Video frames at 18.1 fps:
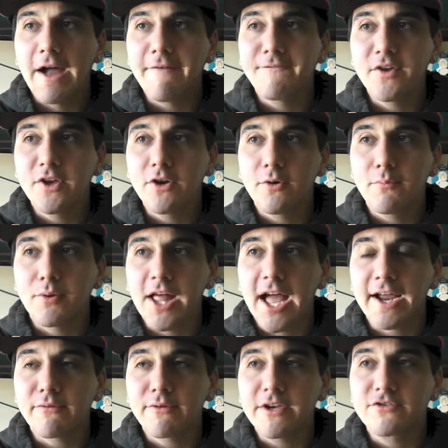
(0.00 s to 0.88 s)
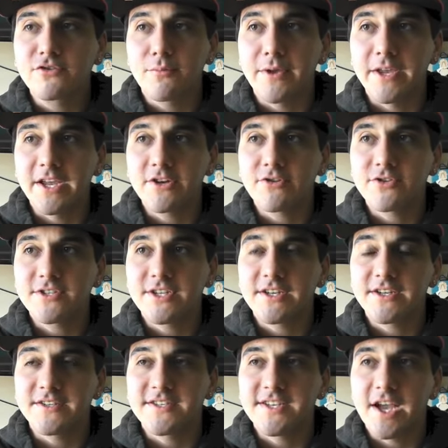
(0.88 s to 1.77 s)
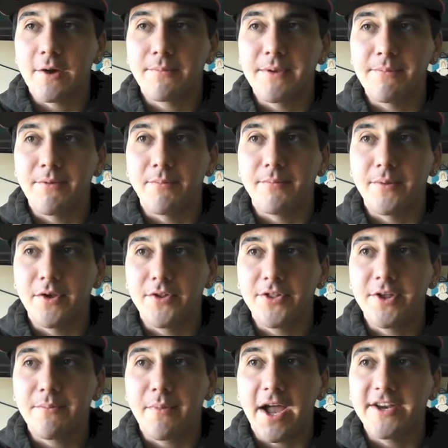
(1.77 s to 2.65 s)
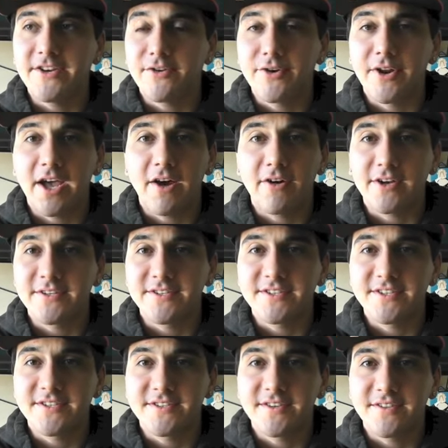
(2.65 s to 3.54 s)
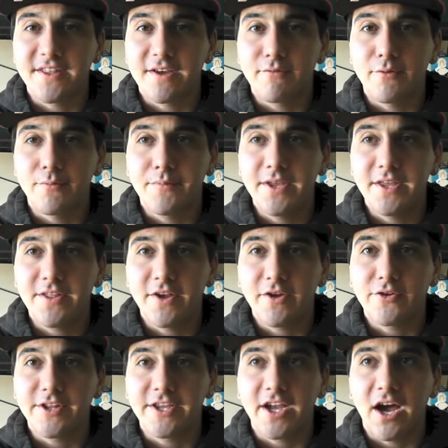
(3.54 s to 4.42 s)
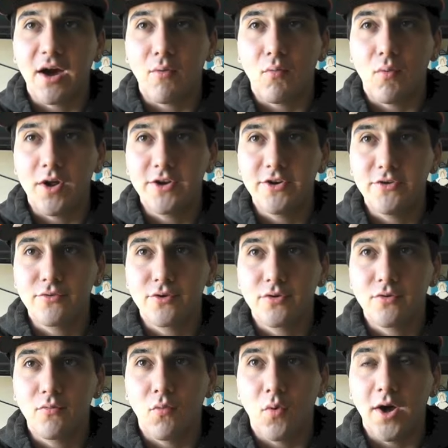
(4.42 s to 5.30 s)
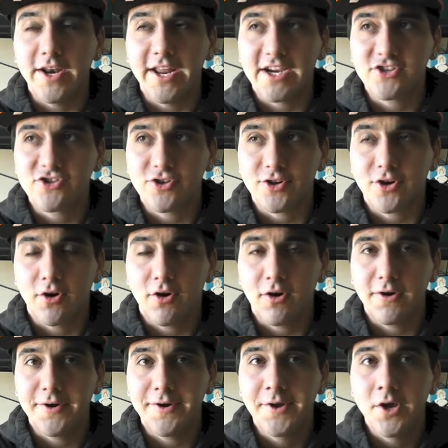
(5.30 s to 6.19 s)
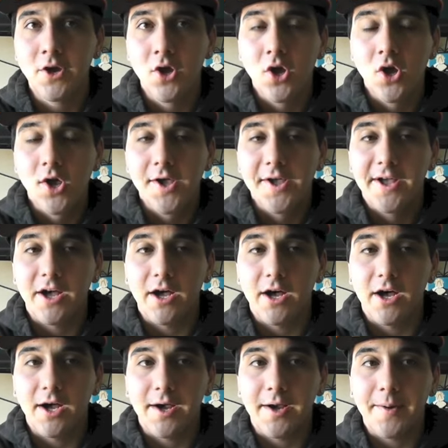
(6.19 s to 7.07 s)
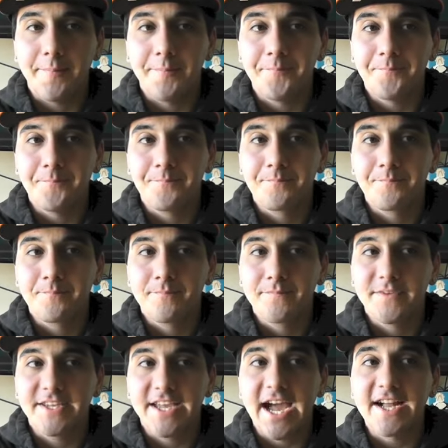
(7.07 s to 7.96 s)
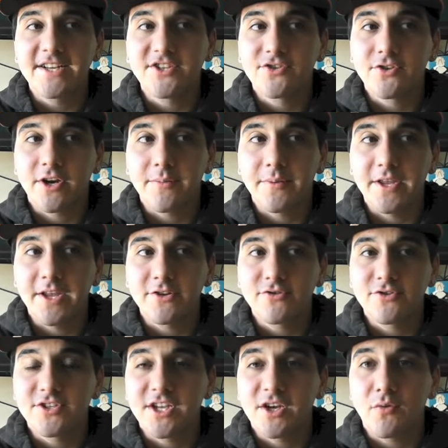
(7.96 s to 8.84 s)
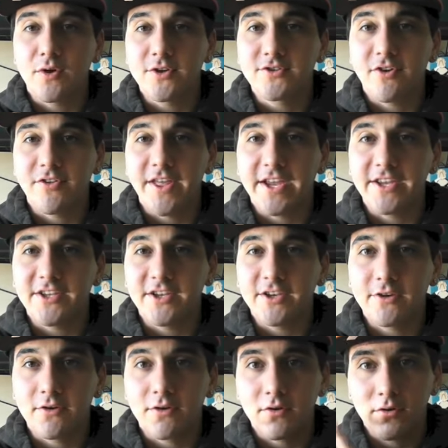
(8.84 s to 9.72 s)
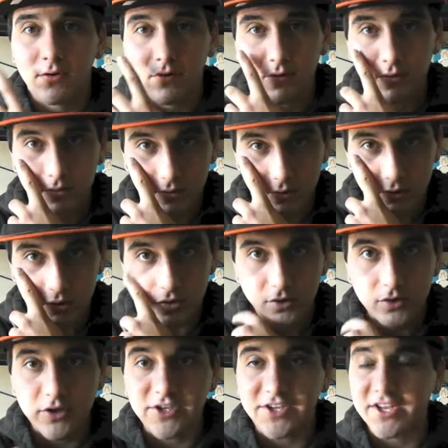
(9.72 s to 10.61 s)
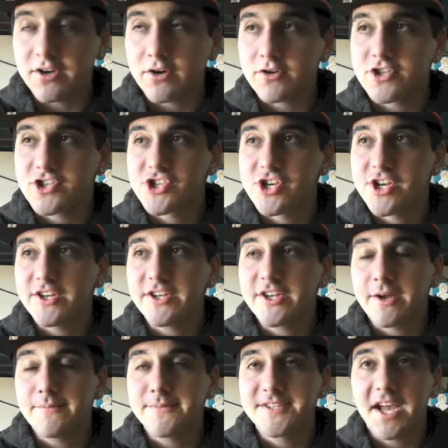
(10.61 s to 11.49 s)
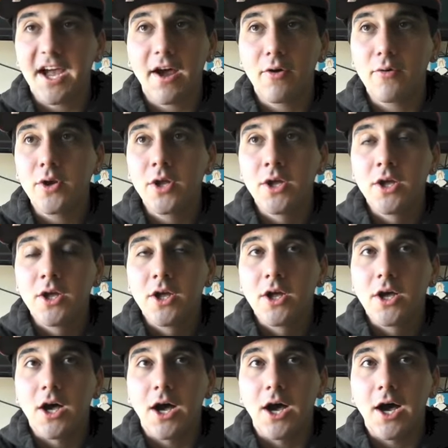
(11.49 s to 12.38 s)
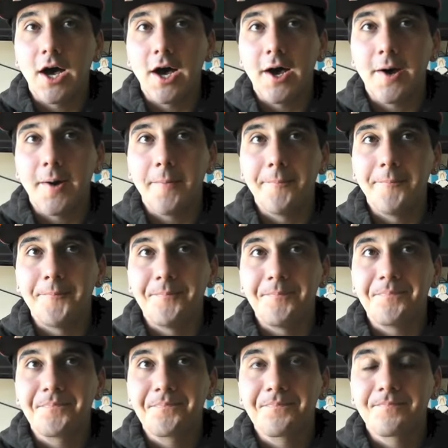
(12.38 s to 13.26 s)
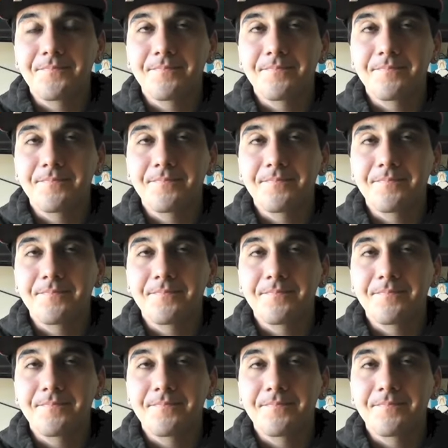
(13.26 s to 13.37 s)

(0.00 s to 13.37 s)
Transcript: I feel Black Wings will be interesting to see how people build them. I don't know how consistent they will be. They only got one new, one extra card. Um, gadgets are going to be interesting once all that gear, gear shit comes out. Um,